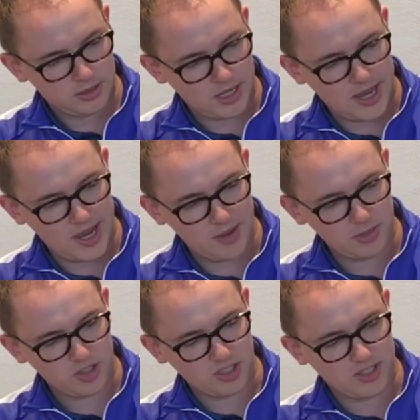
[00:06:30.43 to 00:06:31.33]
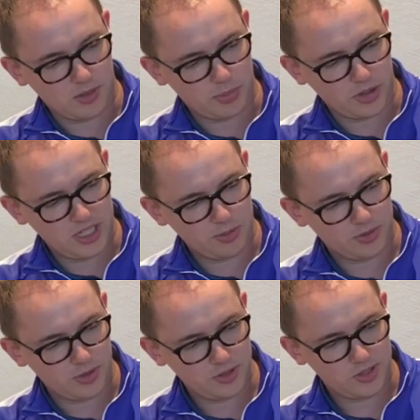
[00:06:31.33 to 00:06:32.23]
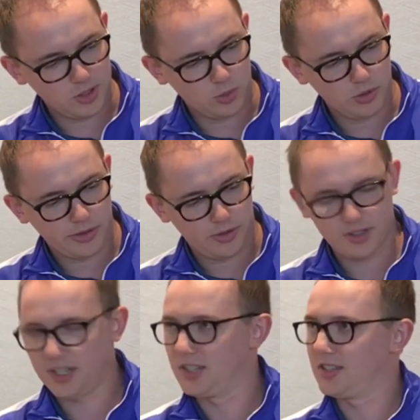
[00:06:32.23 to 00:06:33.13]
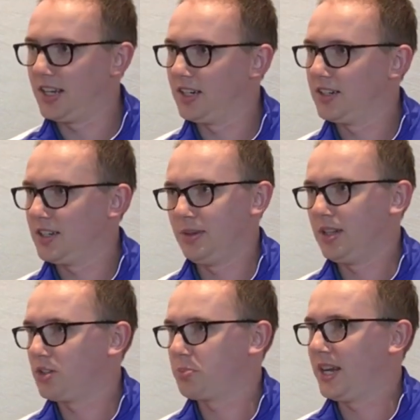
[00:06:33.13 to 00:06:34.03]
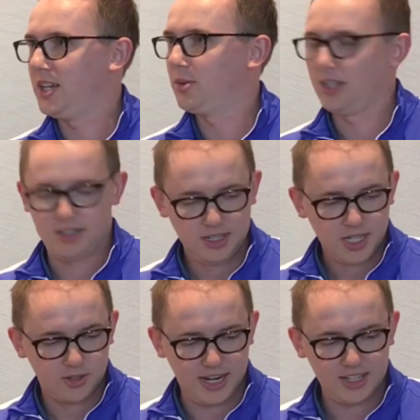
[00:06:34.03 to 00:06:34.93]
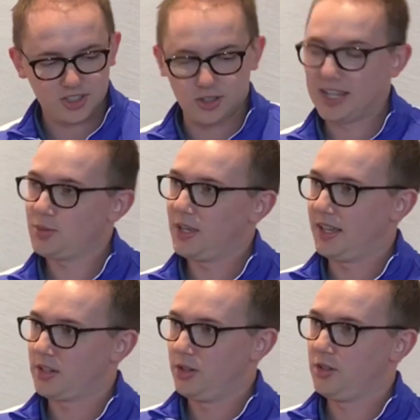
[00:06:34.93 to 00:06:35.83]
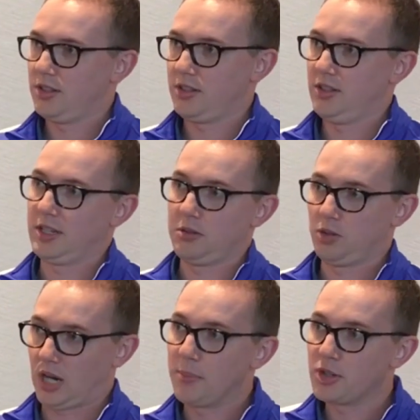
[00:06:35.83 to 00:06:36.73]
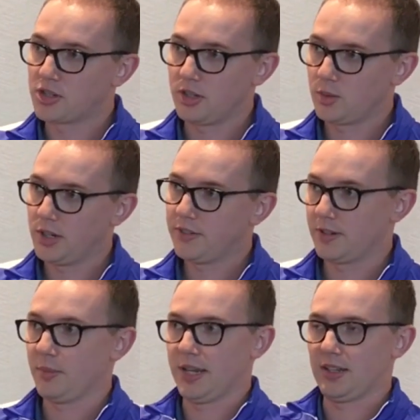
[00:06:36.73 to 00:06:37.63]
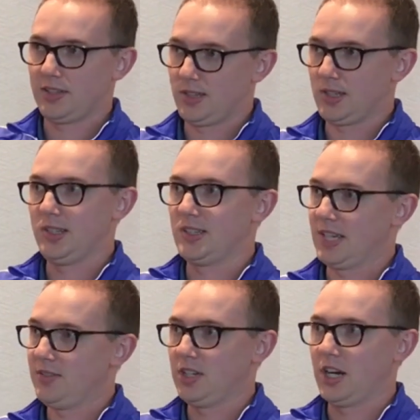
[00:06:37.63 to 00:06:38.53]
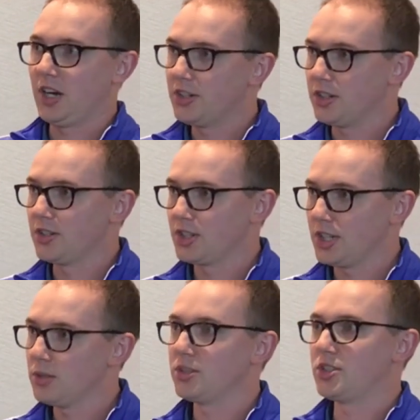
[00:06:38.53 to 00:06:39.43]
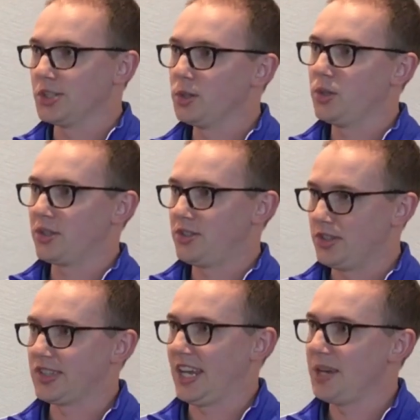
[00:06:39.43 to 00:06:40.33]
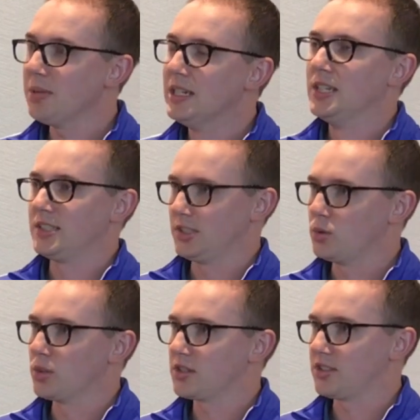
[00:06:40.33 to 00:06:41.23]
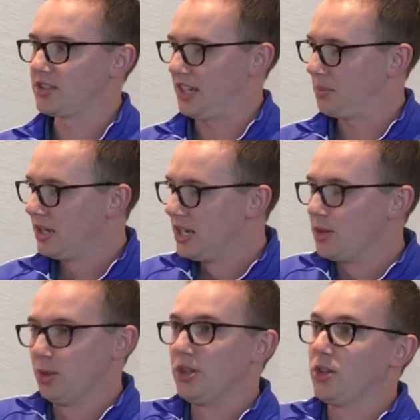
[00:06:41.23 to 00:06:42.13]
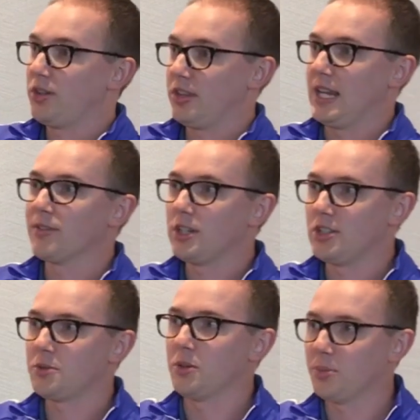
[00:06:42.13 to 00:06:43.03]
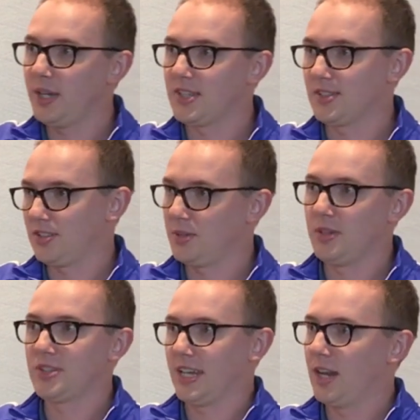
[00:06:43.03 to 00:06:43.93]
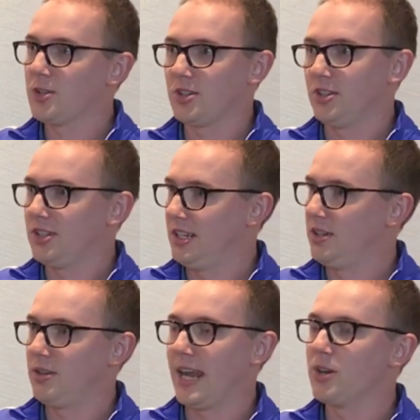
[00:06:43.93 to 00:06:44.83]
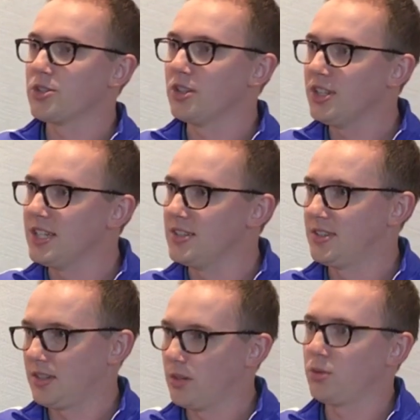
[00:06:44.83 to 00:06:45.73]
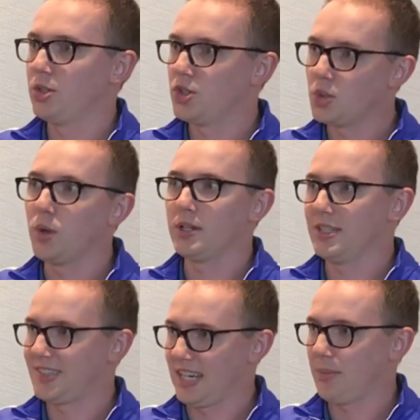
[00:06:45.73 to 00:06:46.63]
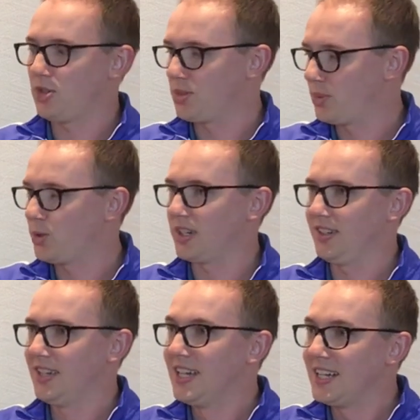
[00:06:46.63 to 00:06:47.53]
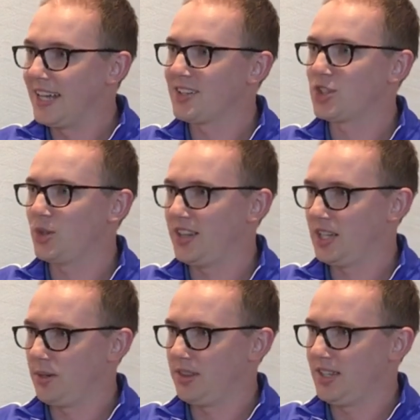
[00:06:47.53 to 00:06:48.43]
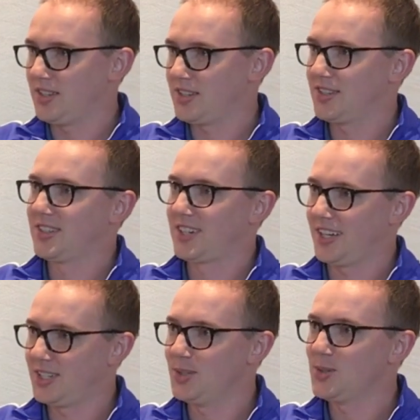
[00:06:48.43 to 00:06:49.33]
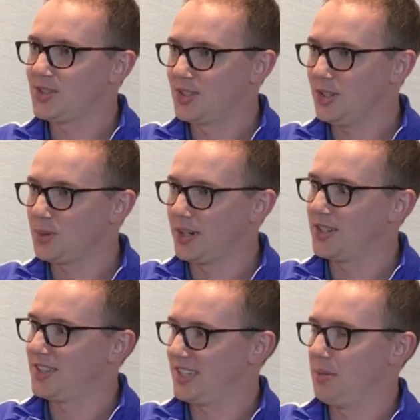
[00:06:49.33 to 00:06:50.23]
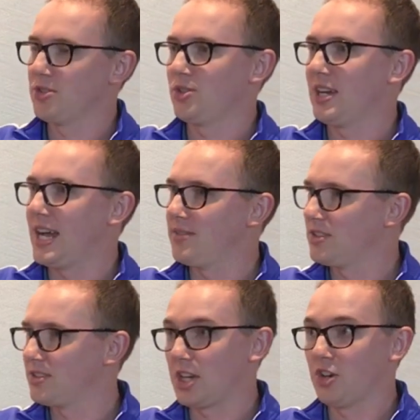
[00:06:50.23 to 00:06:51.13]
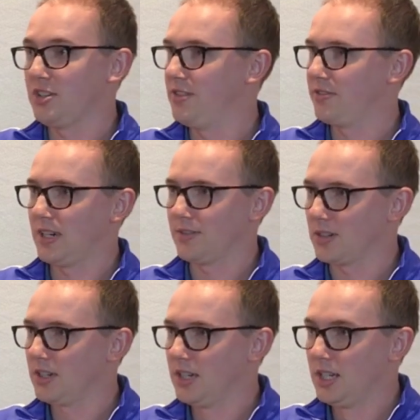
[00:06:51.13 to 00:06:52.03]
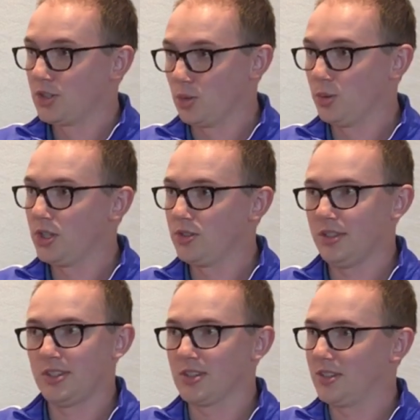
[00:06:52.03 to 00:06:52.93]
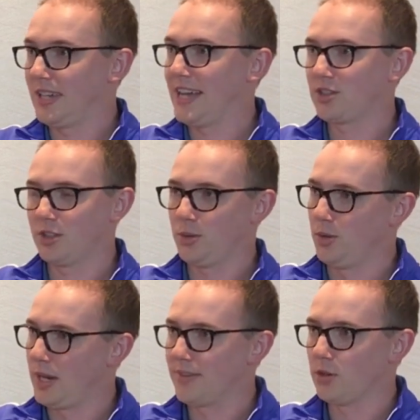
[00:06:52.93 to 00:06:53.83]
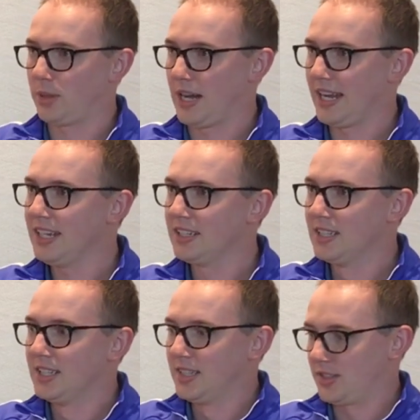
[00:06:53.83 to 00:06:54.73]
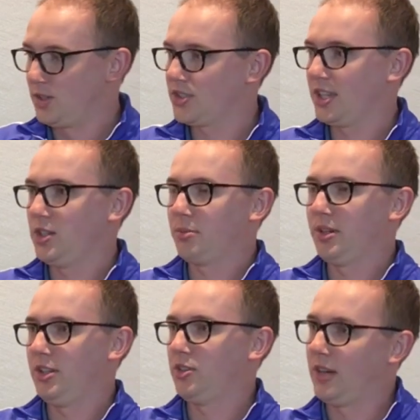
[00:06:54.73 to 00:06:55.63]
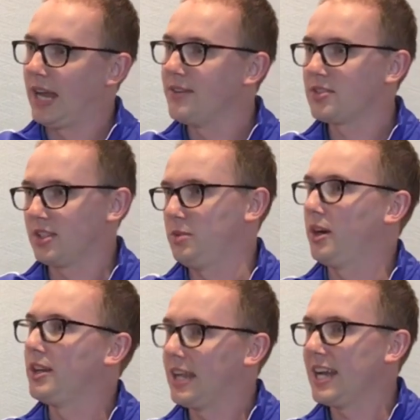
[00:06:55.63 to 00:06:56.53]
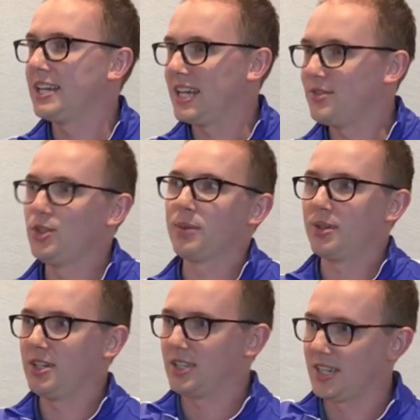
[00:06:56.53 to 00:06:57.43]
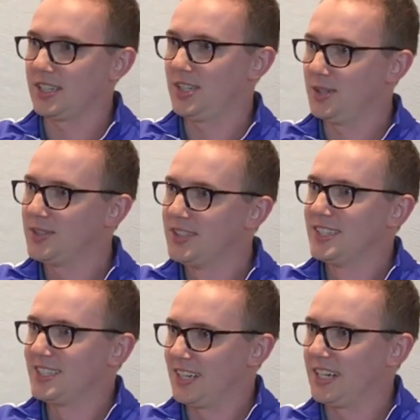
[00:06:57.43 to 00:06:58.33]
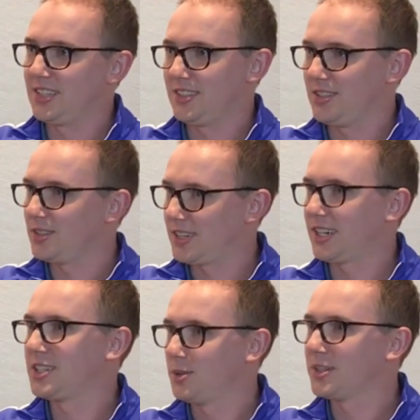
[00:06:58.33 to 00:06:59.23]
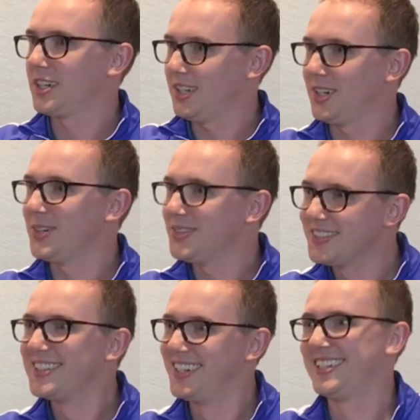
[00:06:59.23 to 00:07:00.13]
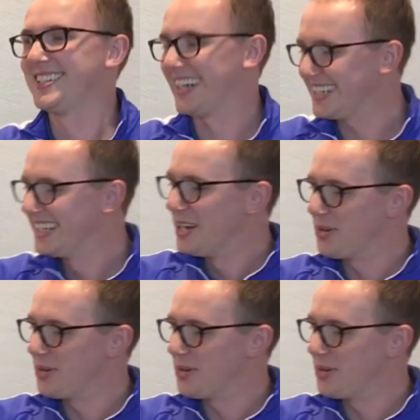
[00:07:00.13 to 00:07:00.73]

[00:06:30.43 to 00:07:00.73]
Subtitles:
Now check this out, barkeeper strand steel wool 30 seconds later. I mean, it looks brand new again, right? So that's why like literally like grandma's cookware from like 60, 70, 100 years ago still looks the same, still works the same. Really the only thing that ever needs to be replaced are sometimes the handles and handles and lids are usually what gets damaged and broken. That's the great thing about this. Cutco's cookware is the same as their knives, guaranteed forever. So literally it's the last cookware you ever buy. So just like you upgraded your knives, so if you already had knives, you upgraded to Cutco, right? Because it's either Cutco or Cutno. Okay?